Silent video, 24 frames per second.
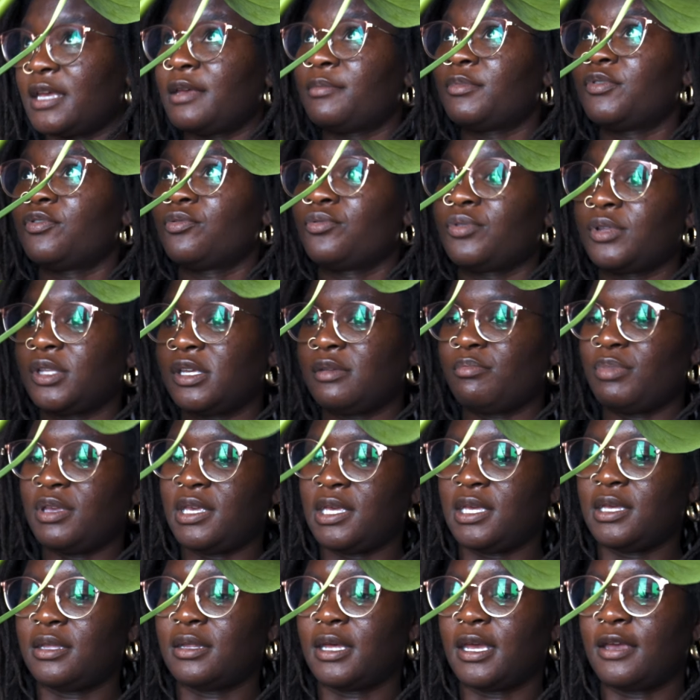him to really
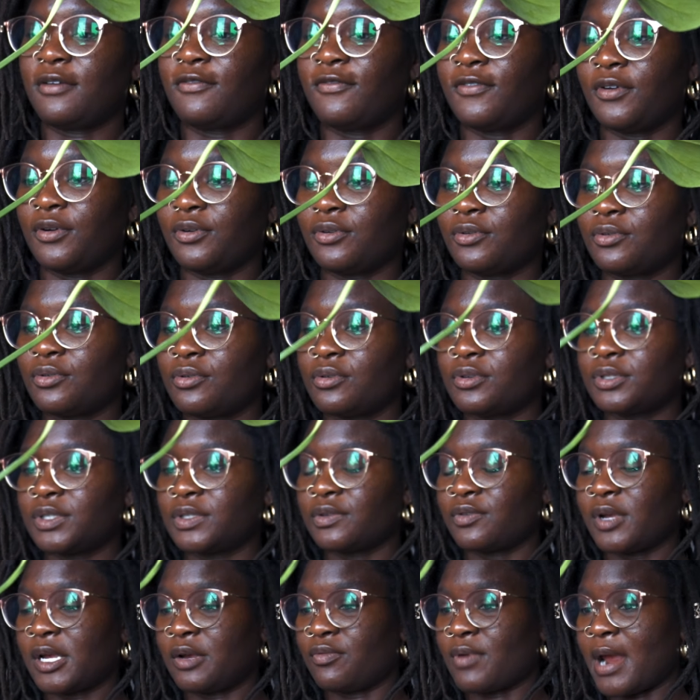be like vertical.
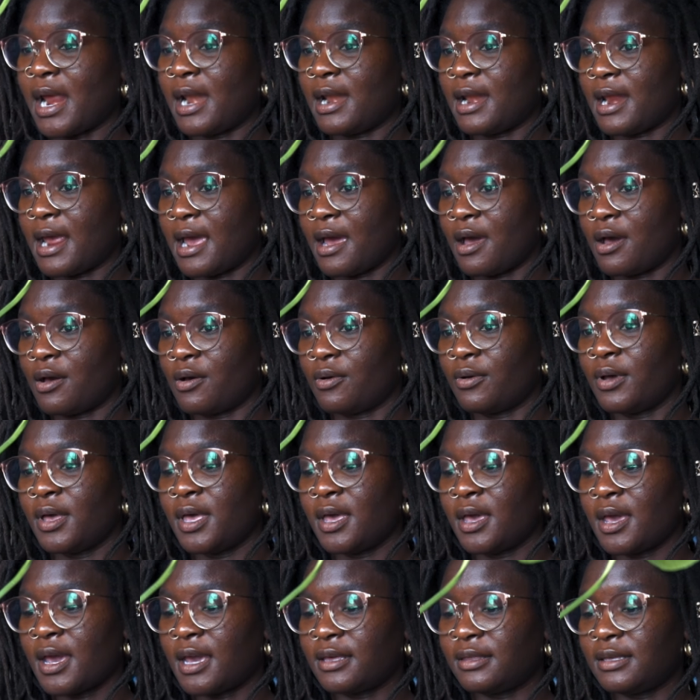So like right now,
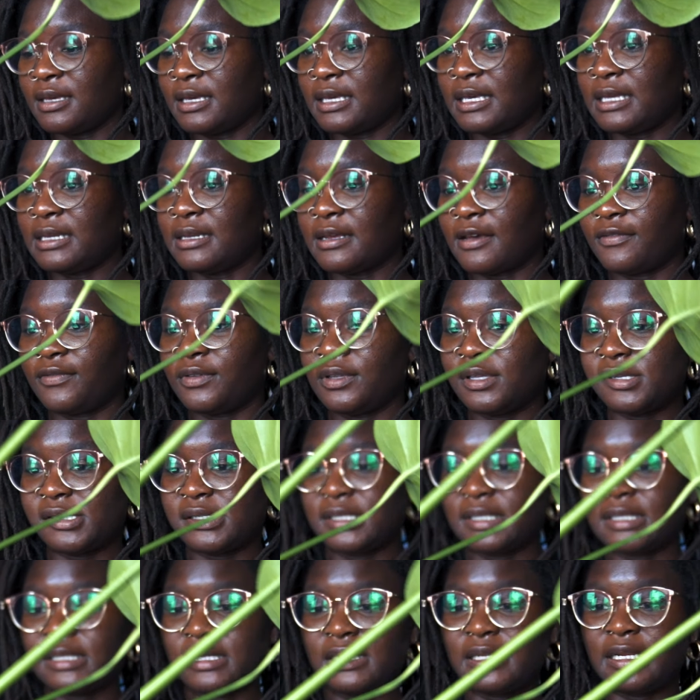I think he definitely
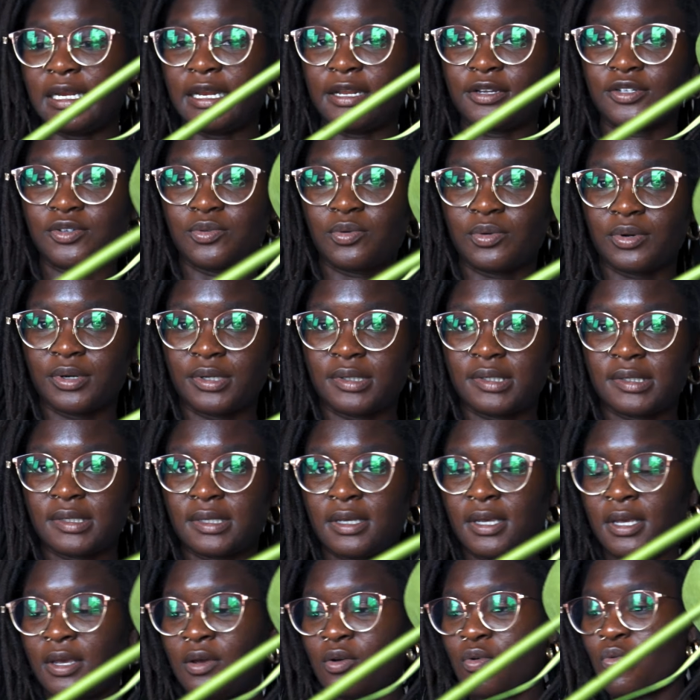is leaning towards
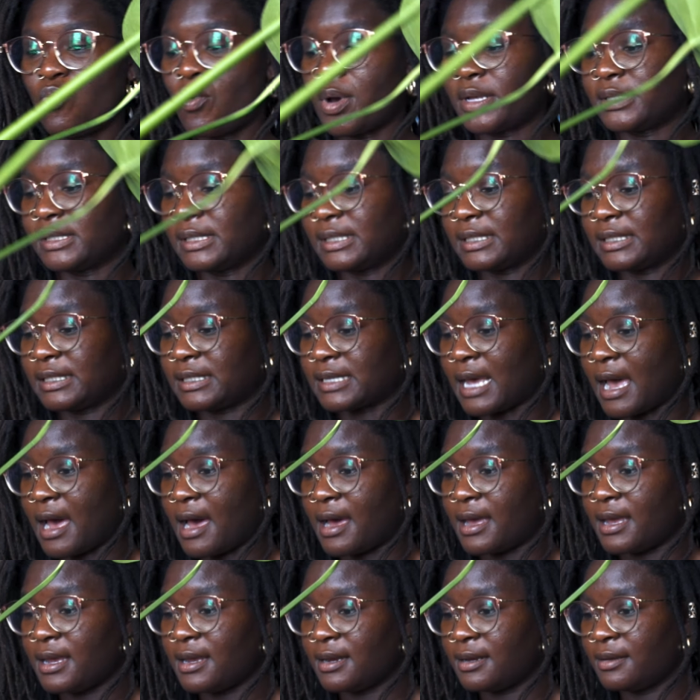one
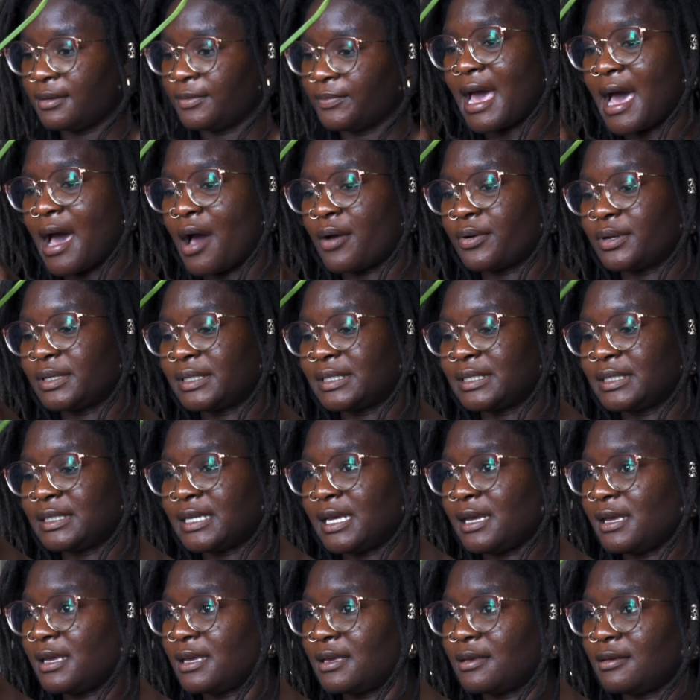side. How to
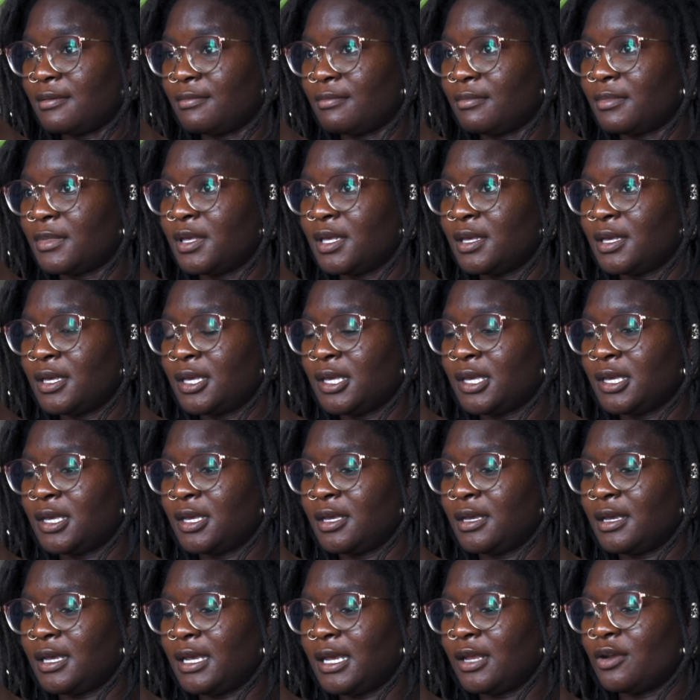stake him
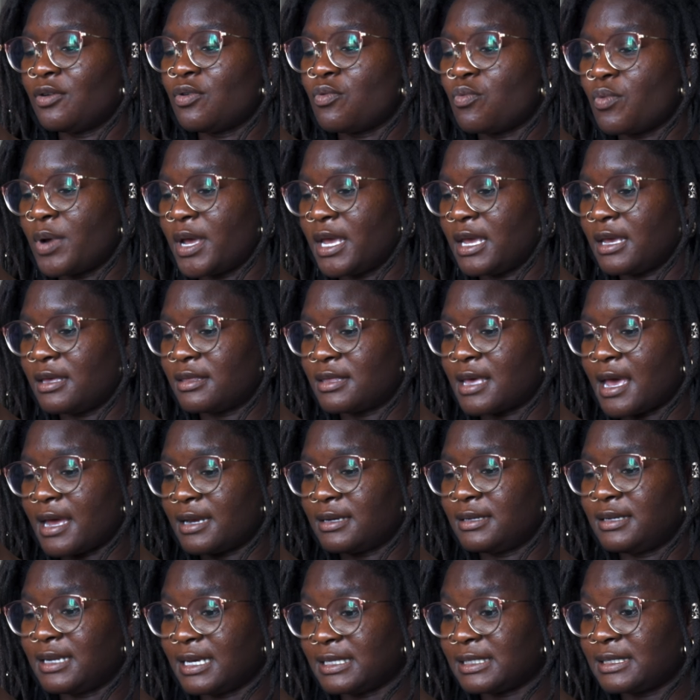in a way
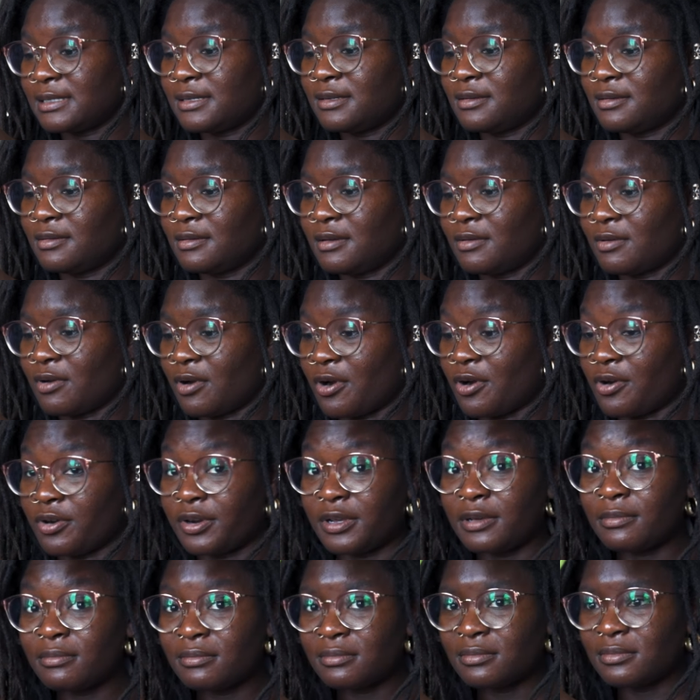that doesn't hurt
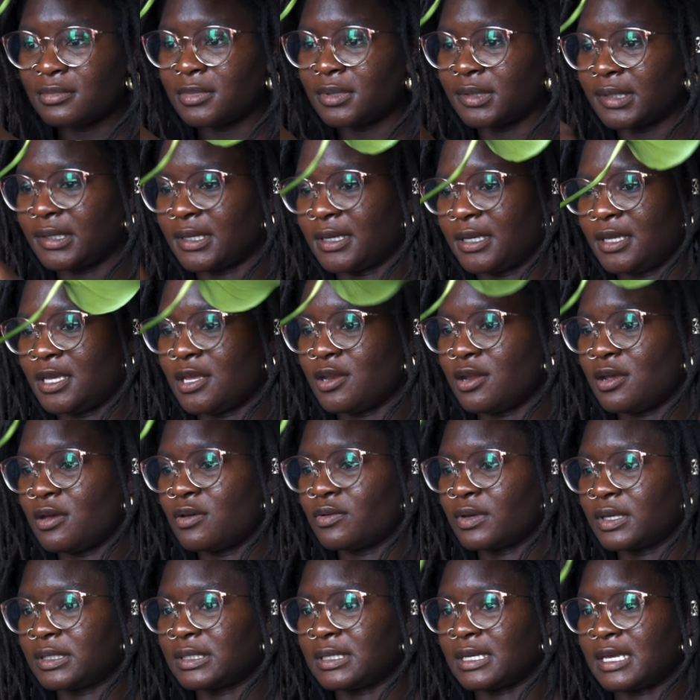him, you
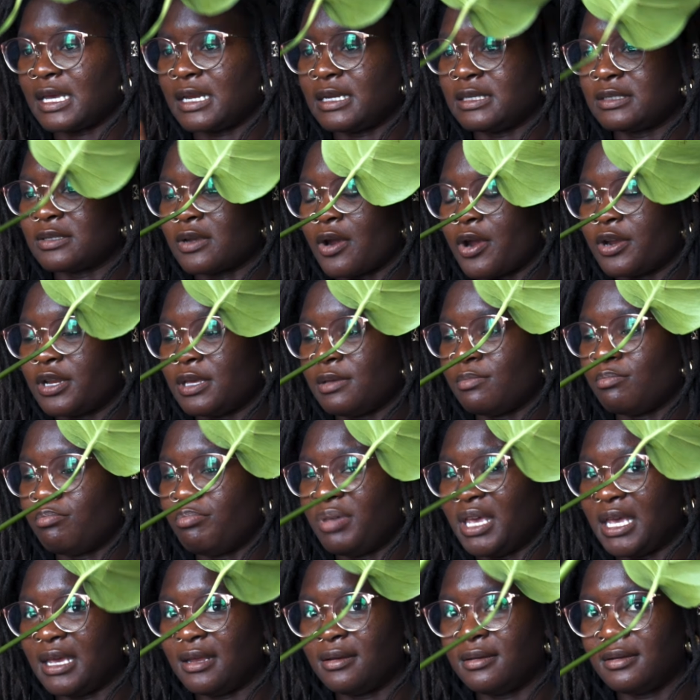know, because again, he's already
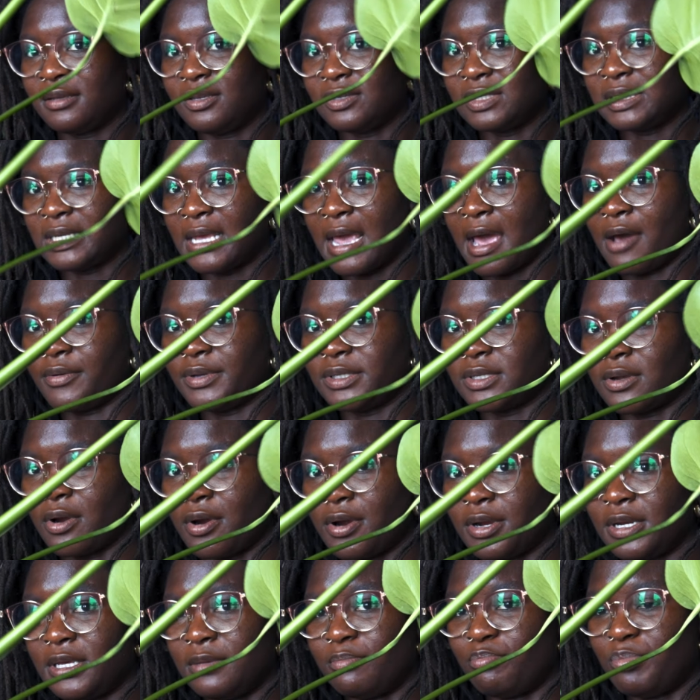bent. You see how he's
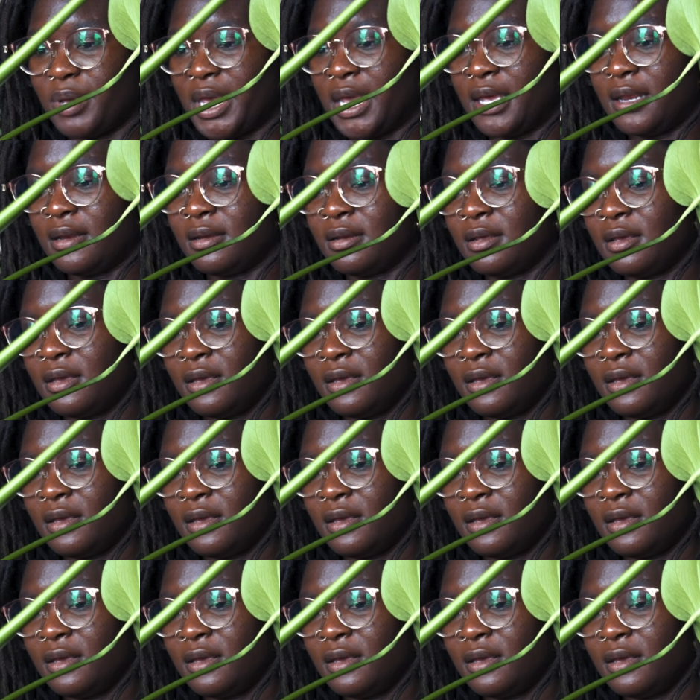already bent,